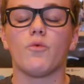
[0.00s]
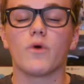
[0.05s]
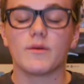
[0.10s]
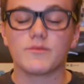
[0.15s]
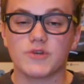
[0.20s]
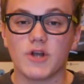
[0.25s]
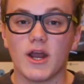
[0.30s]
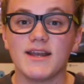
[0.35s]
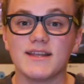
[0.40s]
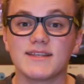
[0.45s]
what
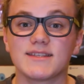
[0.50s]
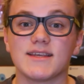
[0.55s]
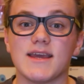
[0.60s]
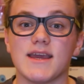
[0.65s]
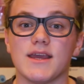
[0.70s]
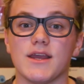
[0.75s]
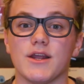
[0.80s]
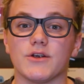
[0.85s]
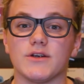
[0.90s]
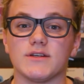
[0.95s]
I'm trying to
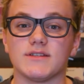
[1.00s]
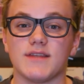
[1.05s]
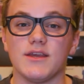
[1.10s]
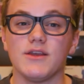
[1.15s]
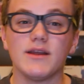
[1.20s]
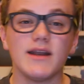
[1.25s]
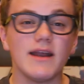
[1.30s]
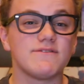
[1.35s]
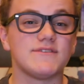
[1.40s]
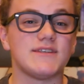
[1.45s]
say here is that
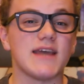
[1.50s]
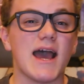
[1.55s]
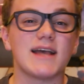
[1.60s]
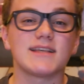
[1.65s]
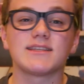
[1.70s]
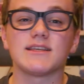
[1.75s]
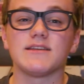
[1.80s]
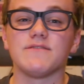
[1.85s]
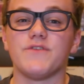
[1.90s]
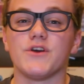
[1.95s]
you can have
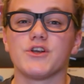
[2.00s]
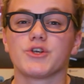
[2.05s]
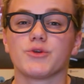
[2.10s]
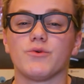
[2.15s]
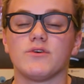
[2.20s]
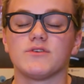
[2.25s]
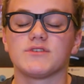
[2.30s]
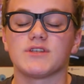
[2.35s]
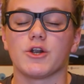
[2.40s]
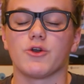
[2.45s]
dazzling
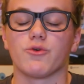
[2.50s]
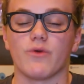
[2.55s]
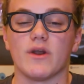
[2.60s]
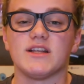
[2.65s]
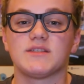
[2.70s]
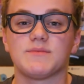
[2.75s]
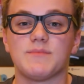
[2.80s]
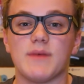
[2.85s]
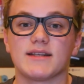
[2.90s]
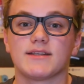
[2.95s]
visuals and a
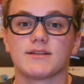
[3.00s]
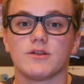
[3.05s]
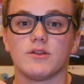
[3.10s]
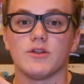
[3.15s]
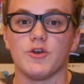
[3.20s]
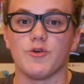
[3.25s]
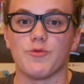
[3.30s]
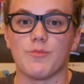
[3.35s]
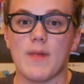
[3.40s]
great spectacle in your